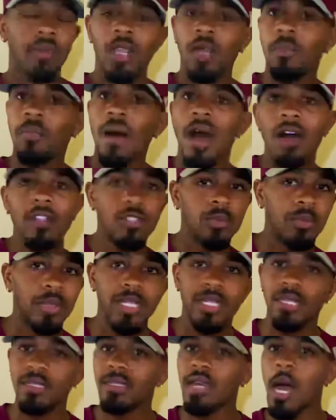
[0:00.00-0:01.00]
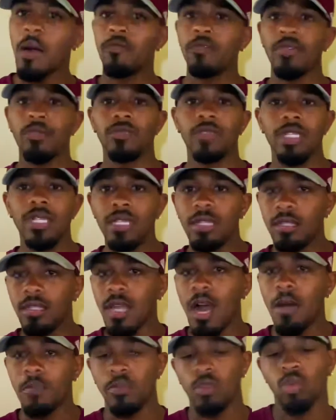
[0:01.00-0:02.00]
possibly in top 15,
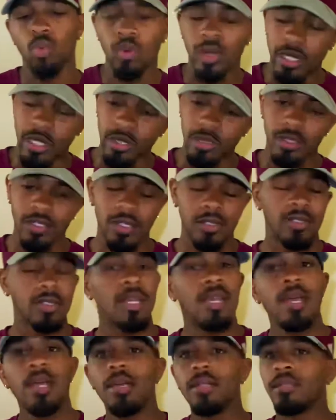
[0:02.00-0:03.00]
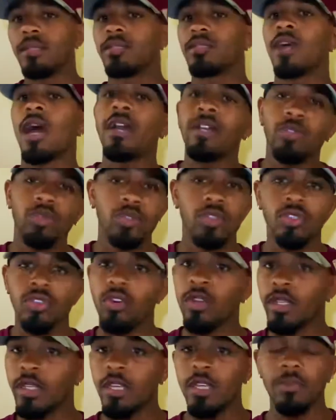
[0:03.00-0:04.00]
top 20. Just the cycle is
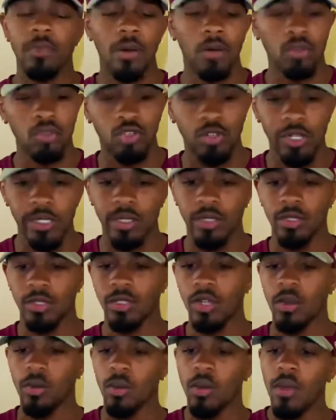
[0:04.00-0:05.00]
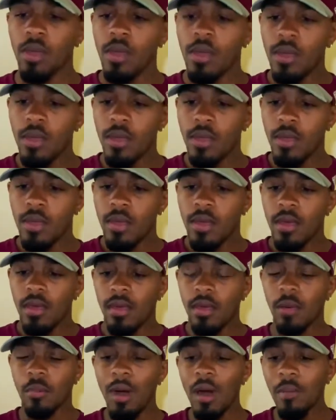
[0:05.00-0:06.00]
going to keep on trending. So,
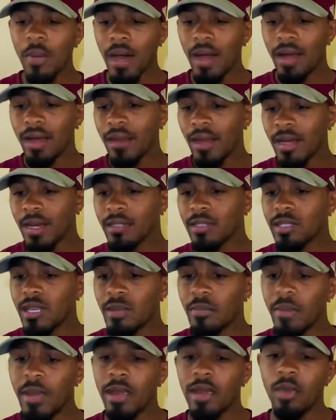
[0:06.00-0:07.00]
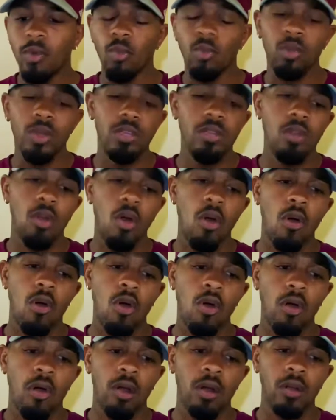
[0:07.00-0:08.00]
in my mind, like I say, man, we
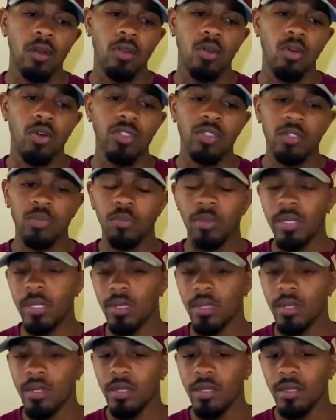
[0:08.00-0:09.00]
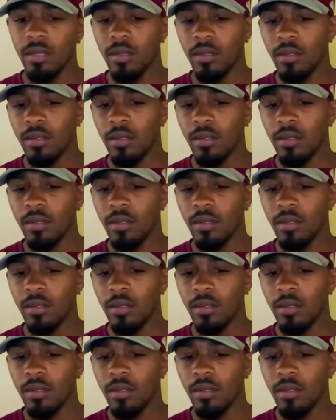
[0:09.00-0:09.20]
are going to be